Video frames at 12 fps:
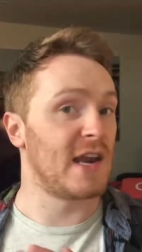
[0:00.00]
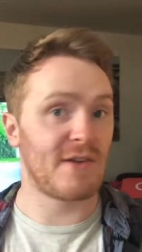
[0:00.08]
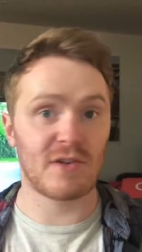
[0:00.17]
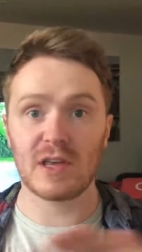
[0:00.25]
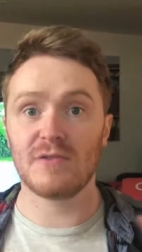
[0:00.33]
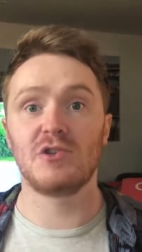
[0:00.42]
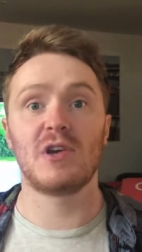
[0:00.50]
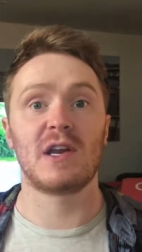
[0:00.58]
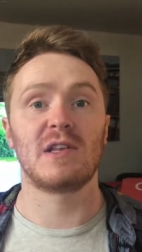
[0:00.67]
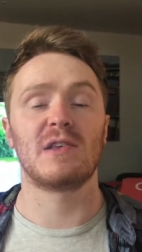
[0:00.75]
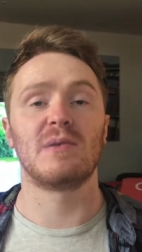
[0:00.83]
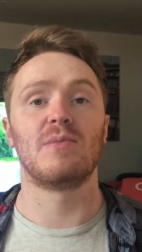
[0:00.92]
never gives you
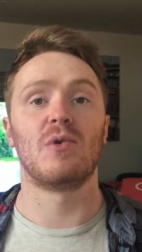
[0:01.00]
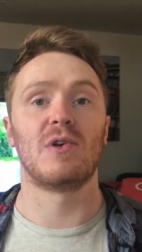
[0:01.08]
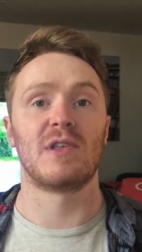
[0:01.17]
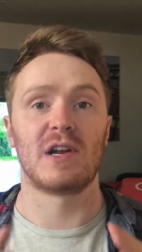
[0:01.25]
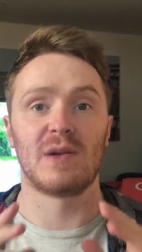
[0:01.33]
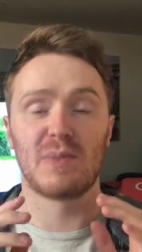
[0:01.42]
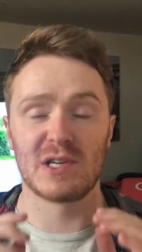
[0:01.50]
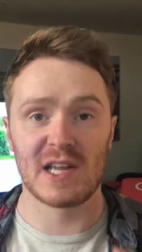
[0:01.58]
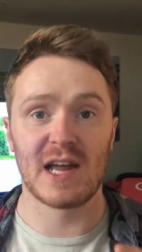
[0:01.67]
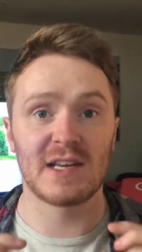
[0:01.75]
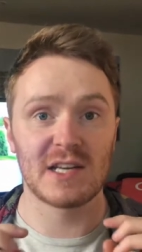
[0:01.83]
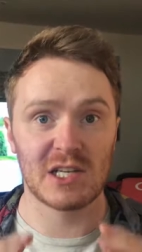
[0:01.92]
anything more than a
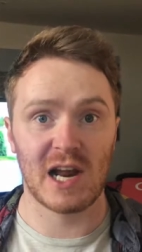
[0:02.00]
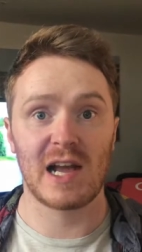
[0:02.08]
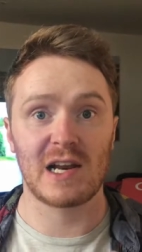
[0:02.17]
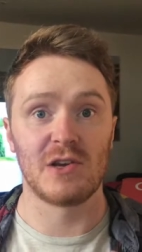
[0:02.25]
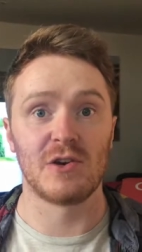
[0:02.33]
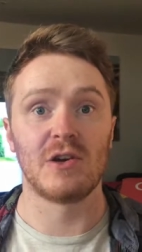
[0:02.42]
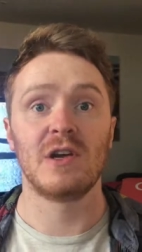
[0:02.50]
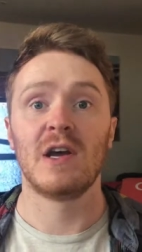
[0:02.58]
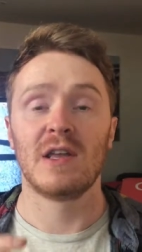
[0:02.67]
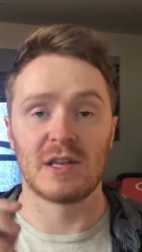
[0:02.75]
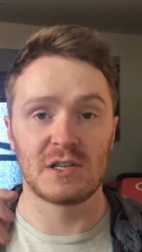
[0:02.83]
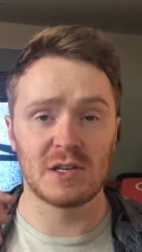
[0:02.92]
percentage likelihood
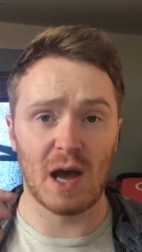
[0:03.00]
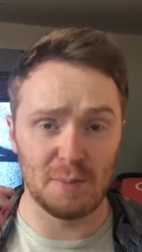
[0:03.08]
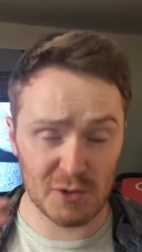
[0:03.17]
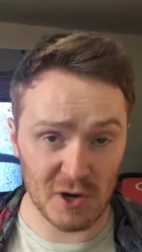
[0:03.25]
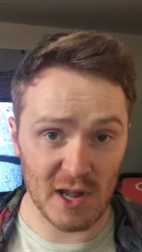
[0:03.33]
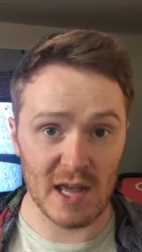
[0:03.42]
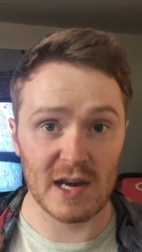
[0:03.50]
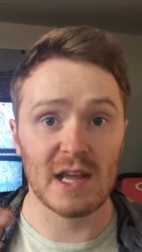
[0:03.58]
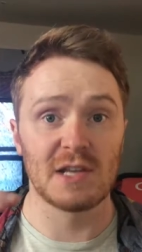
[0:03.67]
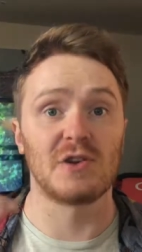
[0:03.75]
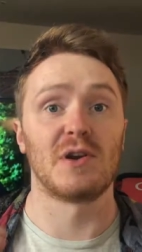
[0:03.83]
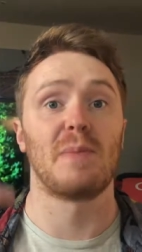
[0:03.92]
that a trade
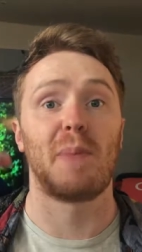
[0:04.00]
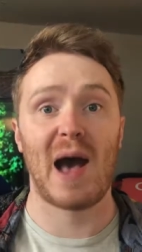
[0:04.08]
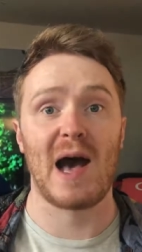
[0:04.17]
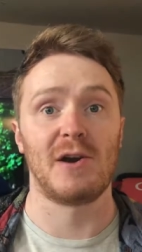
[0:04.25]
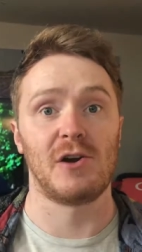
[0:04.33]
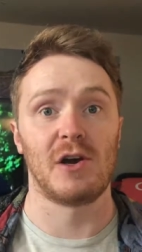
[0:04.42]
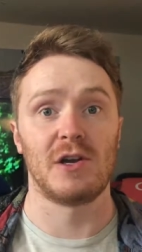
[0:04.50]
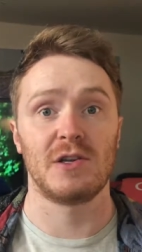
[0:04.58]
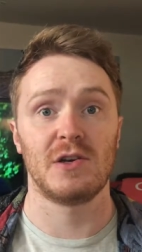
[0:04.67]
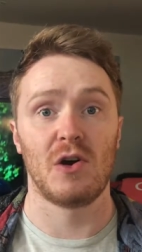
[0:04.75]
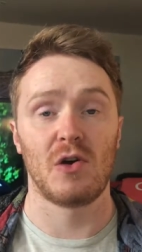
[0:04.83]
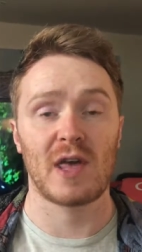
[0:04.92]
is going to pan out,
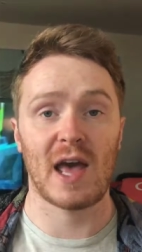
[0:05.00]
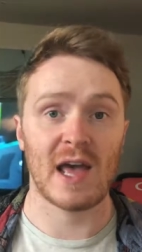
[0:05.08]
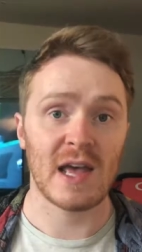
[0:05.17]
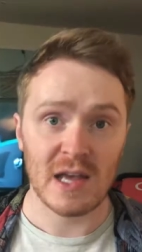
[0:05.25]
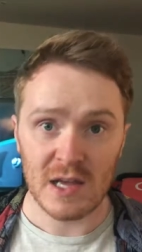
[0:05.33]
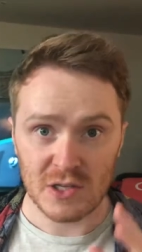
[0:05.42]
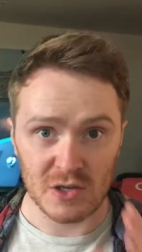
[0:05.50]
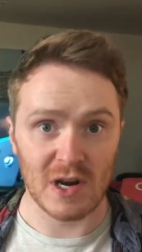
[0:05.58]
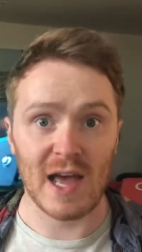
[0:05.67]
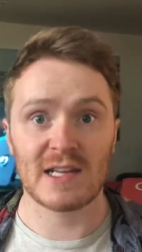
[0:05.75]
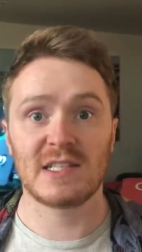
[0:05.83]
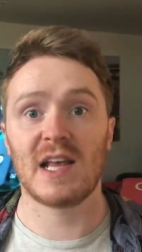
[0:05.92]
okay? So
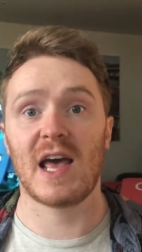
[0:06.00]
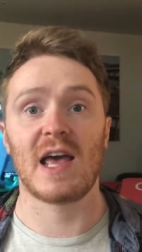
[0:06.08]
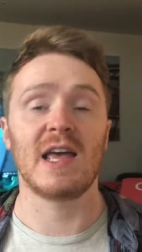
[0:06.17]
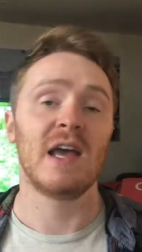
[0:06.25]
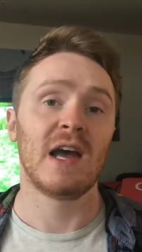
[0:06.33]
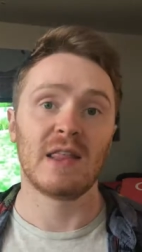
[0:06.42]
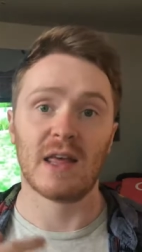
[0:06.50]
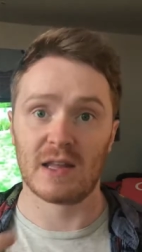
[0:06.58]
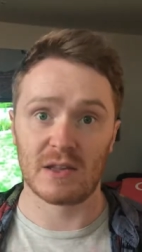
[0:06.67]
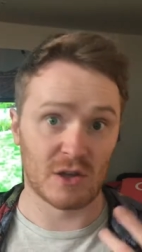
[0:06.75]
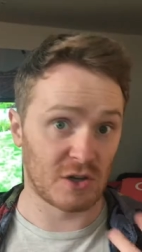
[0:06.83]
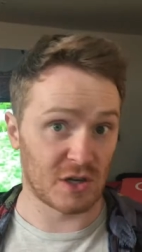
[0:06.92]
let's say
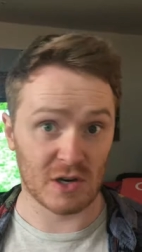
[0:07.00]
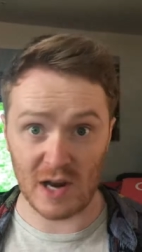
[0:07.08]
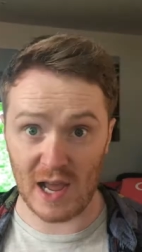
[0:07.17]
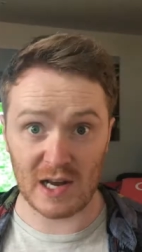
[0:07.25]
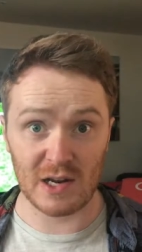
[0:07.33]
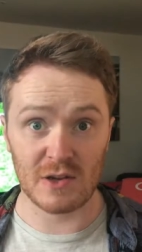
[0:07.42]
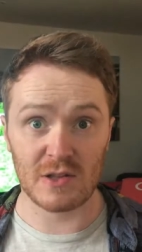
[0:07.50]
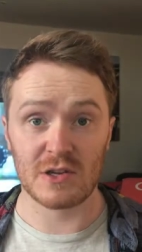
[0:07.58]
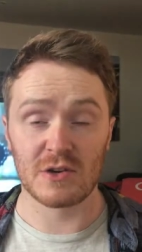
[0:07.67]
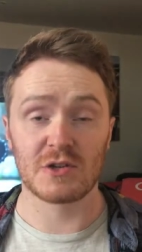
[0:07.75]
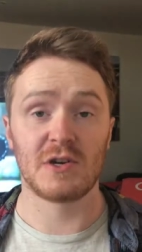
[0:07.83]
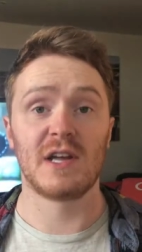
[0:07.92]
that there's a likelihood that
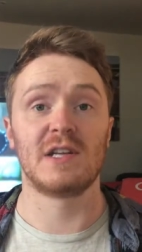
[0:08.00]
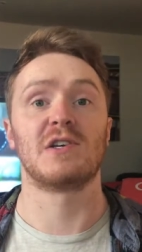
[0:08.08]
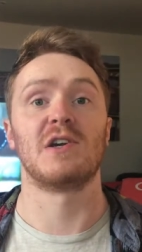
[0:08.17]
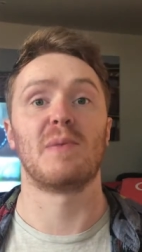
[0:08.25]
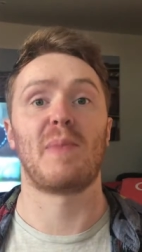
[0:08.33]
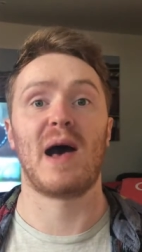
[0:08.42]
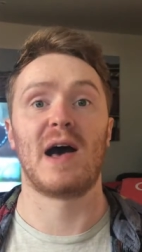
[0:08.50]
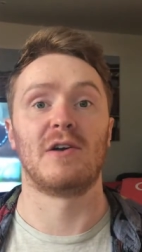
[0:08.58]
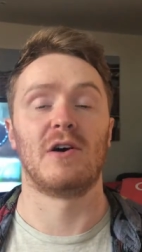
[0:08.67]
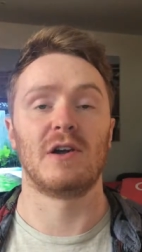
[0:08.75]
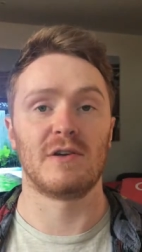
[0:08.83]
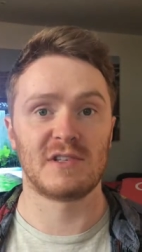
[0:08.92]
your trade is going to pan
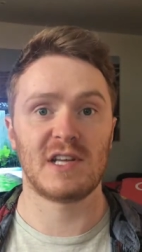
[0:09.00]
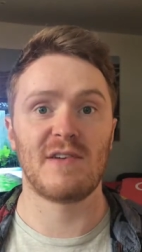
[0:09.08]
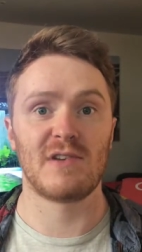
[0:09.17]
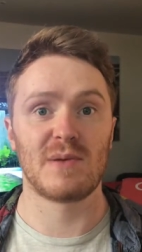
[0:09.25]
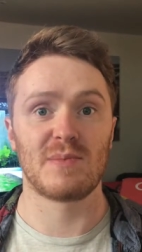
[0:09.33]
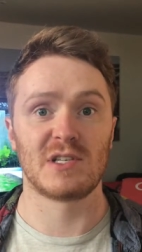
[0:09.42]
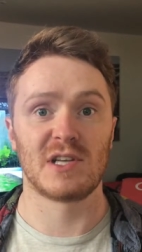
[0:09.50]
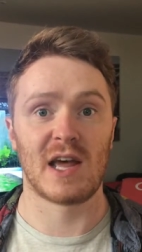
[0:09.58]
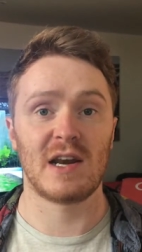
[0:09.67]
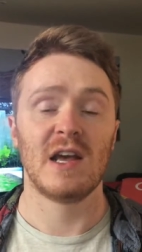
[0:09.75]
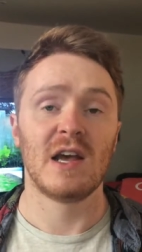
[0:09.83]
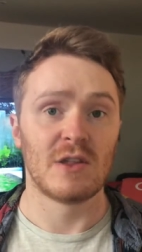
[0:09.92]
out of
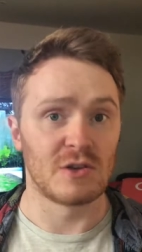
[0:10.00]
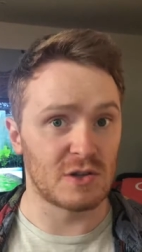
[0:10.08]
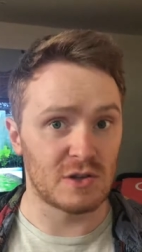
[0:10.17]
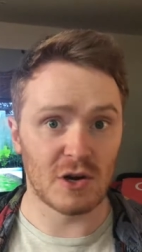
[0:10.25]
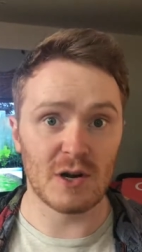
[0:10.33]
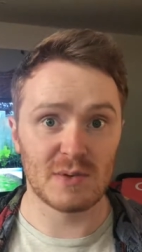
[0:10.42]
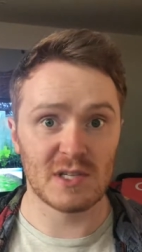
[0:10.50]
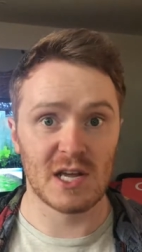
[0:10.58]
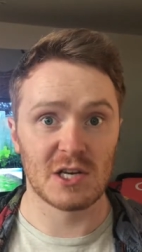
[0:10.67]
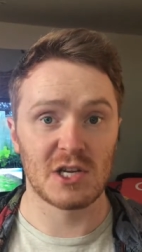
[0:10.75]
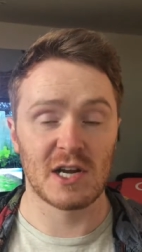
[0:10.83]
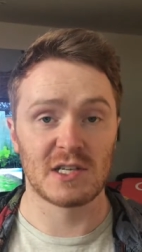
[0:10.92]
70%, there's a
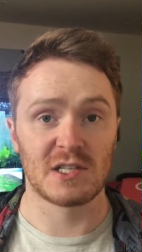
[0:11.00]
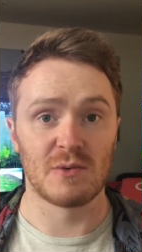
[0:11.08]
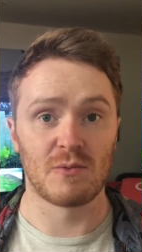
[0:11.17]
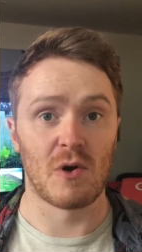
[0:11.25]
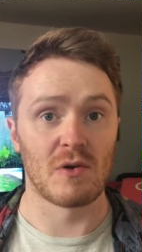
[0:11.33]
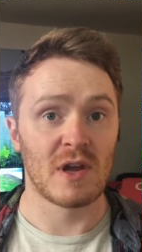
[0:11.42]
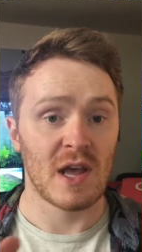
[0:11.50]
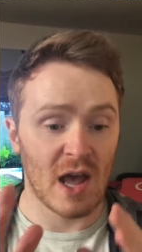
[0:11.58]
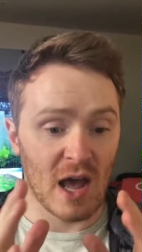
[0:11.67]
30% chance it won't.